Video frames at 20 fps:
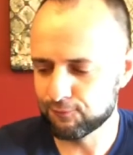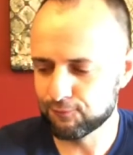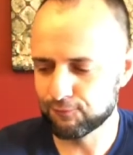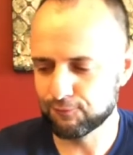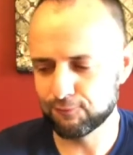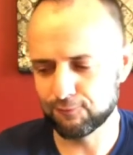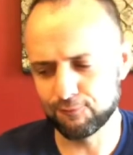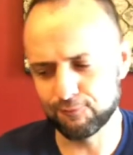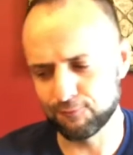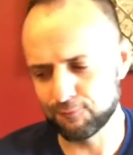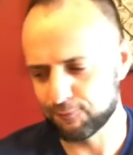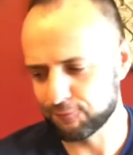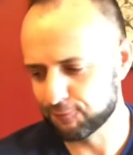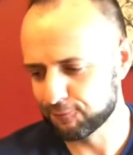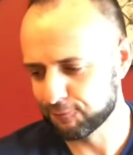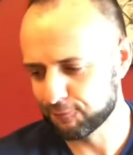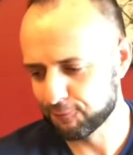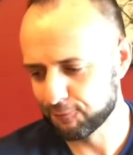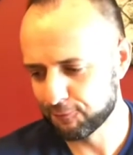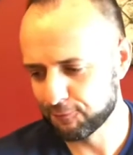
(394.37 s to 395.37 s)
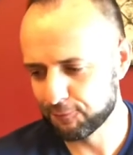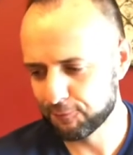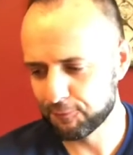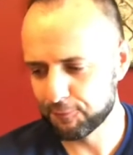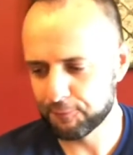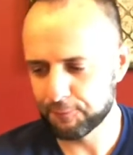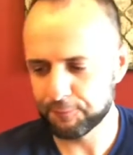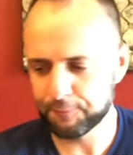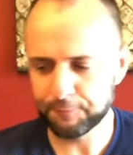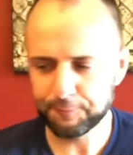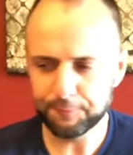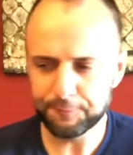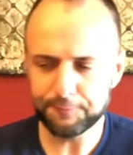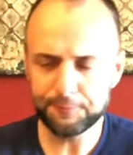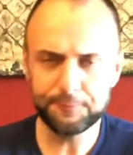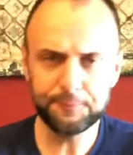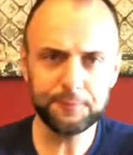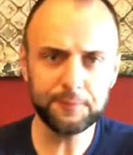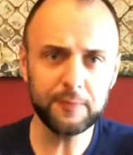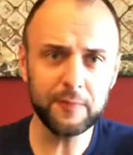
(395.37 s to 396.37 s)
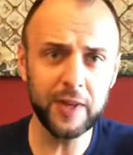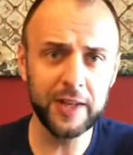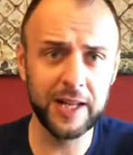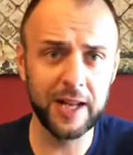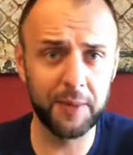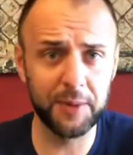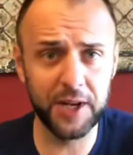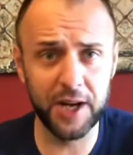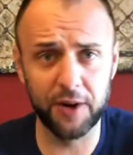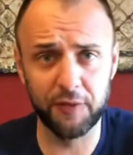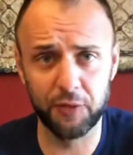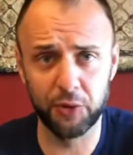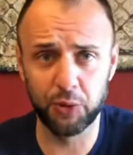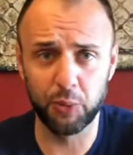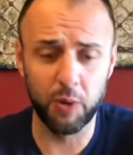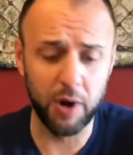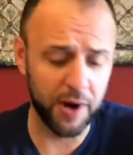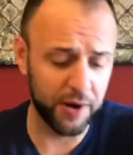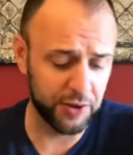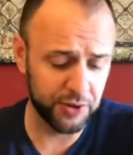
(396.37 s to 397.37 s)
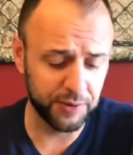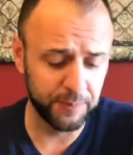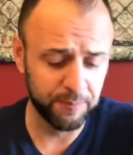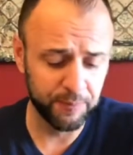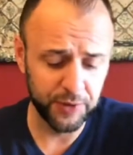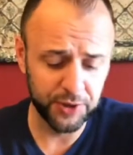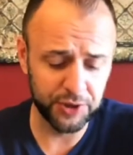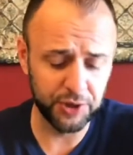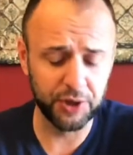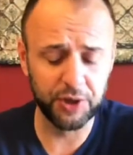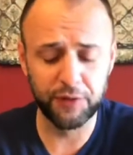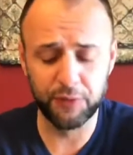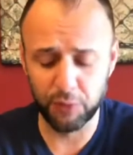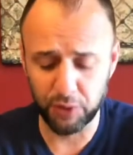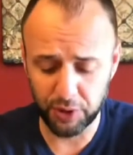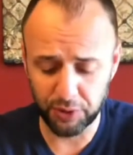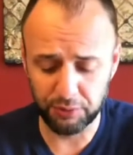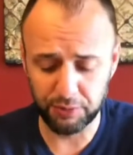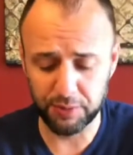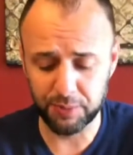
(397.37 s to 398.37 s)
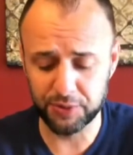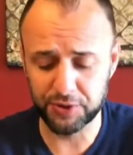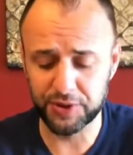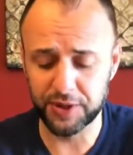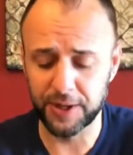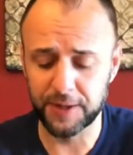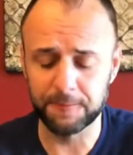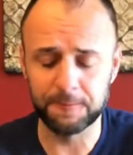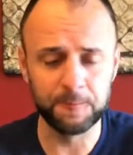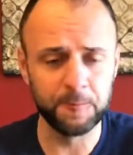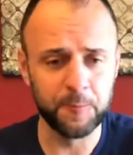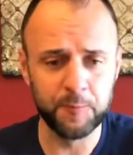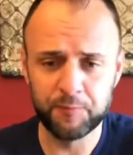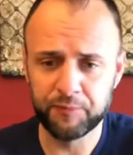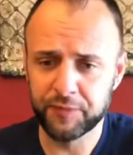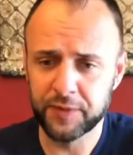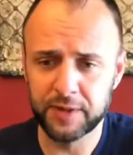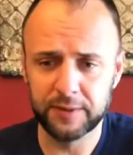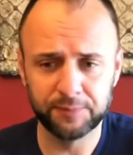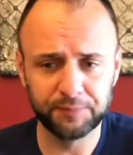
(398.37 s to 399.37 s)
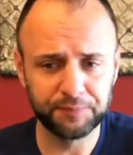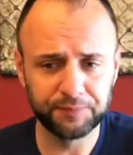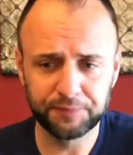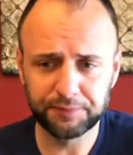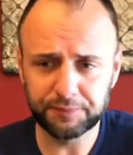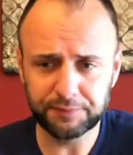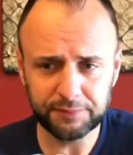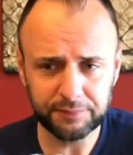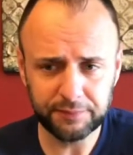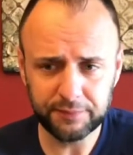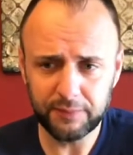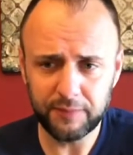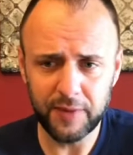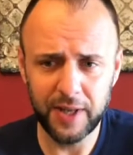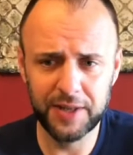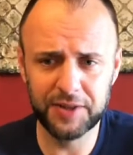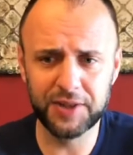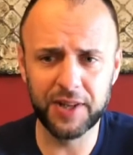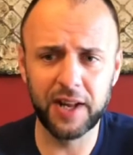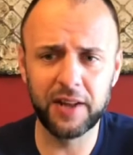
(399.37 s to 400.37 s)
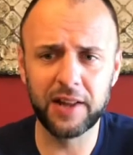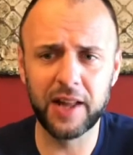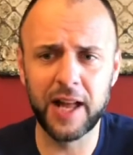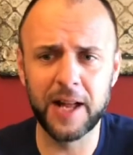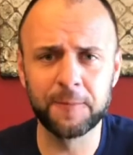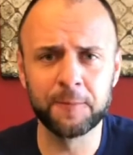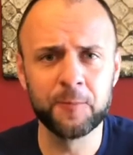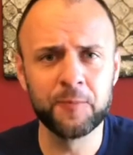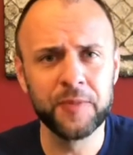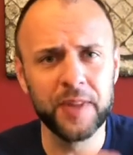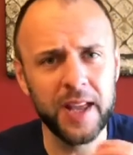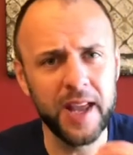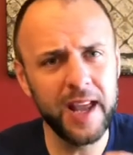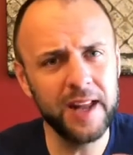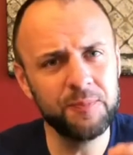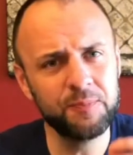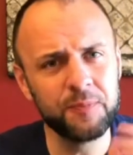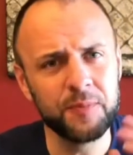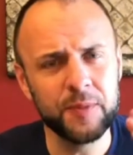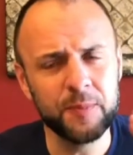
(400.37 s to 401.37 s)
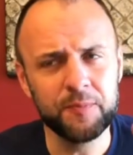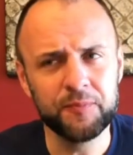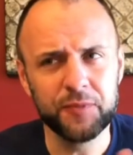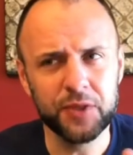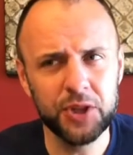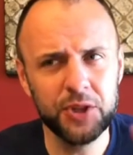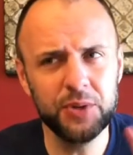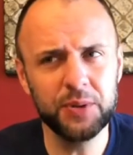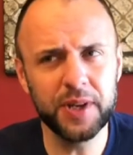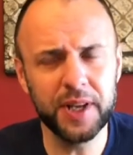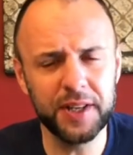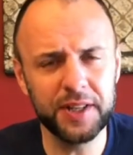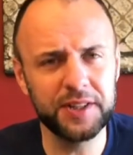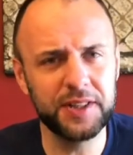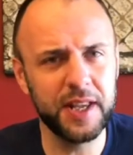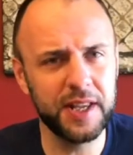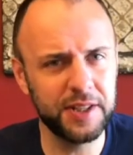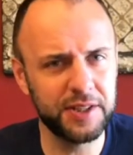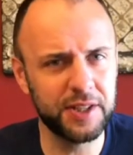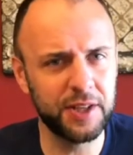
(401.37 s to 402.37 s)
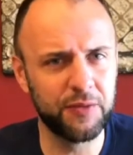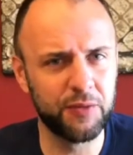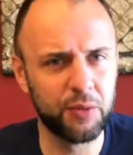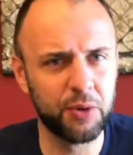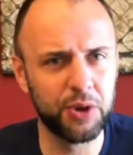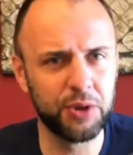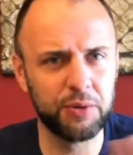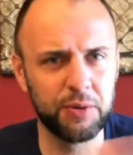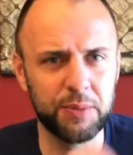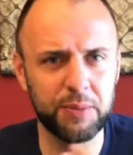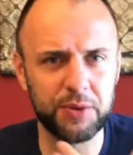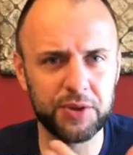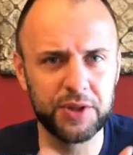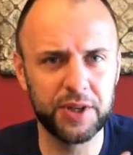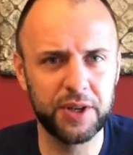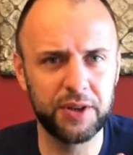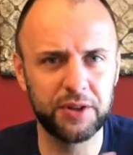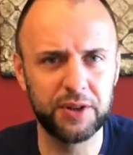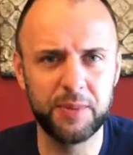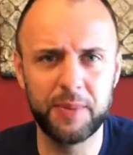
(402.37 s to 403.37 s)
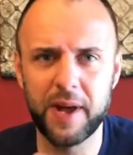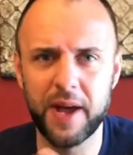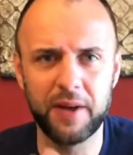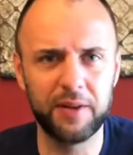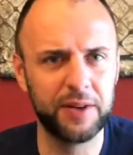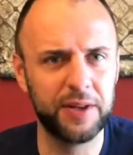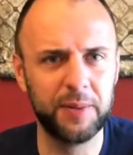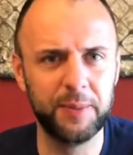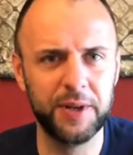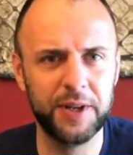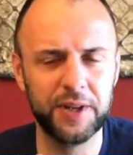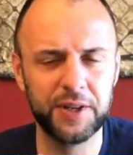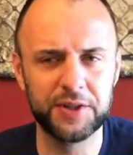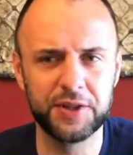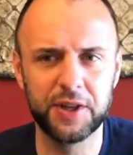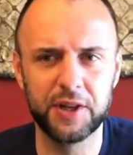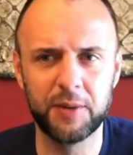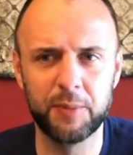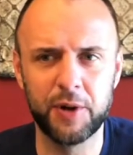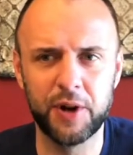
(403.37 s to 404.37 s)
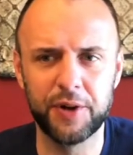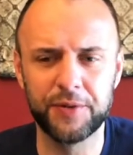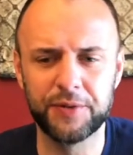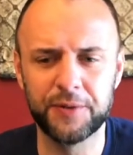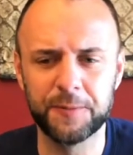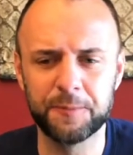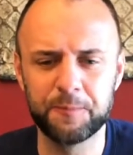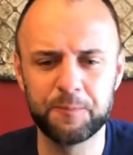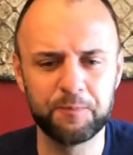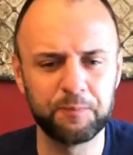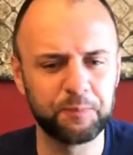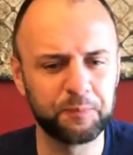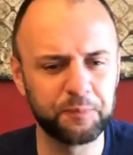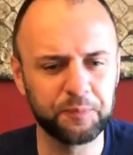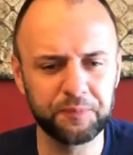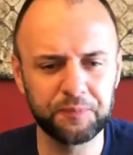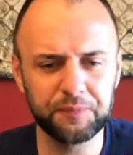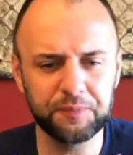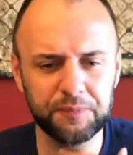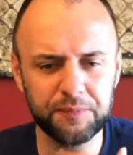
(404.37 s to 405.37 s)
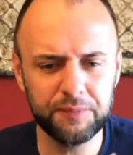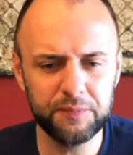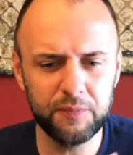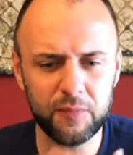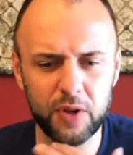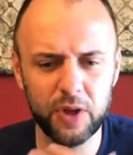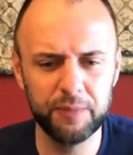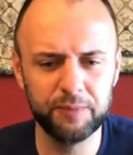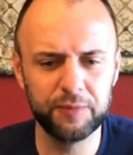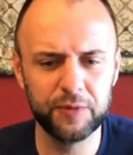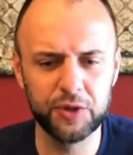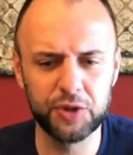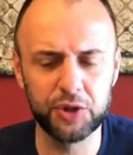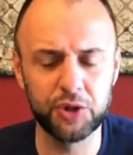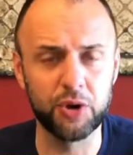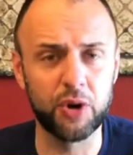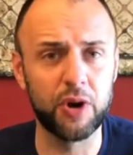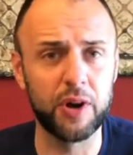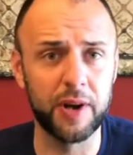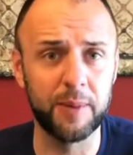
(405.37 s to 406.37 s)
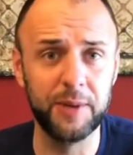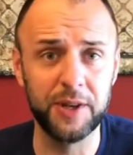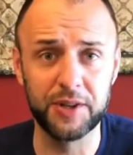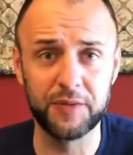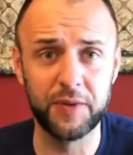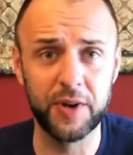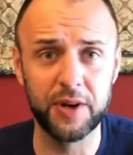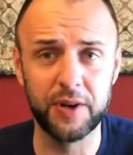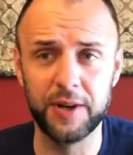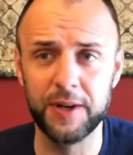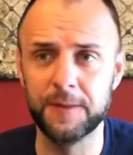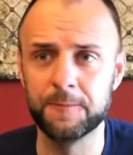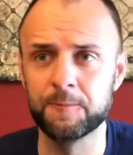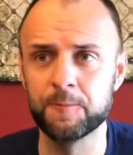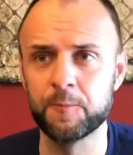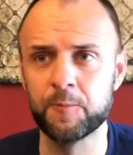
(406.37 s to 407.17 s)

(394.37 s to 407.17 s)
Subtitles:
You gotta be careful with the water. It's already 43%. It's not a lot. And you do kind of taste that 43% on the palate. I mean, it doesn't come off strong. I mean, it's very,